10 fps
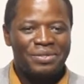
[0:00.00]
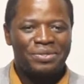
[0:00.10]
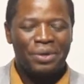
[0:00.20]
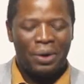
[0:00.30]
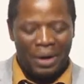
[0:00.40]

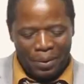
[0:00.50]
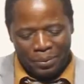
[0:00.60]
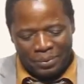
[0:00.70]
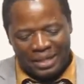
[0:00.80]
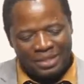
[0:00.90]
So I
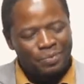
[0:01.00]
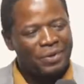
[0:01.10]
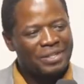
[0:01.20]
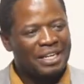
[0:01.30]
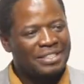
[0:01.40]
will just
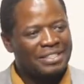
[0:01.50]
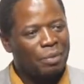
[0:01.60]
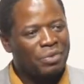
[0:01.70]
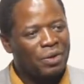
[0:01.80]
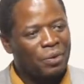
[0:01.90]
present
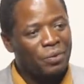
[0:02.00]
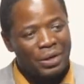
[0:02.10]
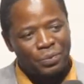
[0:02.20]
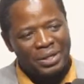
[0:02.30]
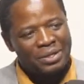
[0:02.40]
something on
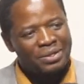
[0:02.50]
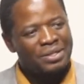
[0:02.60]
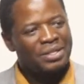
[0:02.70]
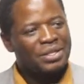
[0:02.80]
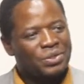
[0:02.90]
what we
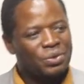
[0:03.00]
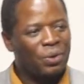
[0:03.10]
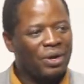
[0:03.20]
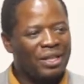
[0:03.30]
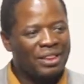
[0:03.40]

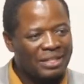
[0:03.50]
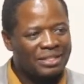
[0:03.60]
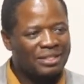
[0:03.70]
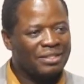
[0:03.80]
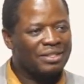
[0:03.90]
saw in
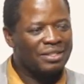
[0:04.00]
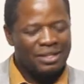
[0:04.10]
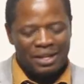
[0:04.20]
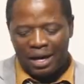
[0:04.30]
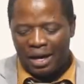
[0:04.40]
that
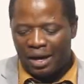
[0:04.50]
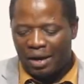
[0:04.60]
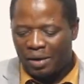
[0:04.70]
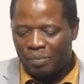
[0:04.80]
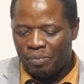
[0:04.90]

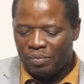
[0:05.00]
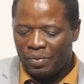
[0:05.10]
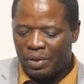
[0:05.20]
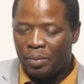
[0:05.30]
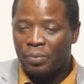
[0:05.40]
um,
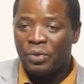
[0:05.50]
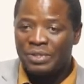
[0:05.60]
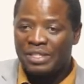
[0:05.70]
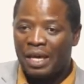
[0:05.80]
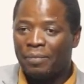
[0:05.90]

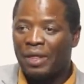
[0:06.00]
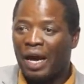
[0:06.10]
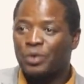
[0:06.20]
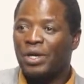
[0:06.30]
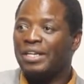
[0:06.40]
museum. The,
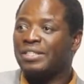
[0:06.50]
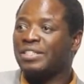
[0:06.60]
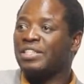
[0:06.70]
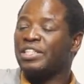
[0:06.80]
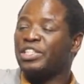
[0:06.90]
actually,
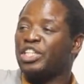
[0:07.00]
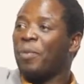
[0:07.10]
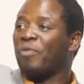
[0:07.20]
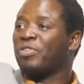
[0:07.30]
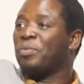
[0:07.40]
the
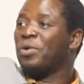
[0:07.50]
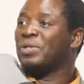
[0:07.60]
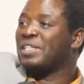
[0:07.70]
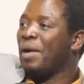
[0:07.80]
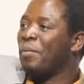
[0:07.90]
shape of the
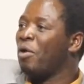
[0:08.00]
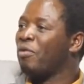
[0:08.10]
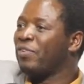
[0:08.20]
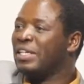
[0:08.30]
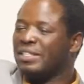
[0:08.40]
museum
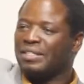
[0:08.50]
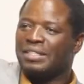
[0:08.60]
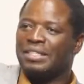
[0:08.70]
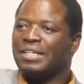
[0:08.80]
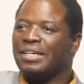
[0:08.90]
of it
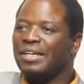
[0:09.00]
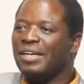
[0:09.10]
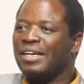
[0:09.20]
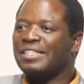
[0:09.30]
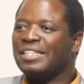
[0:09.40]

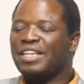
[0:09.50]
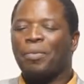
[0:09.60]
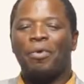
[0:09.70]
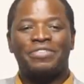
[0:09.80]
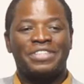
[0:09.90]
is the
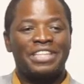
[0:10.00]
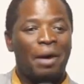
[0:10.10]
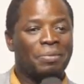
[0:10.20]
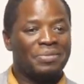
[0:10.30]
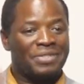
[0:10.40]
shape of
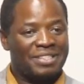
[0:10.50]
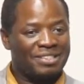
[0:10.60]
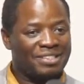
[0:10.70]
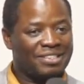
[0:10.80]
drums.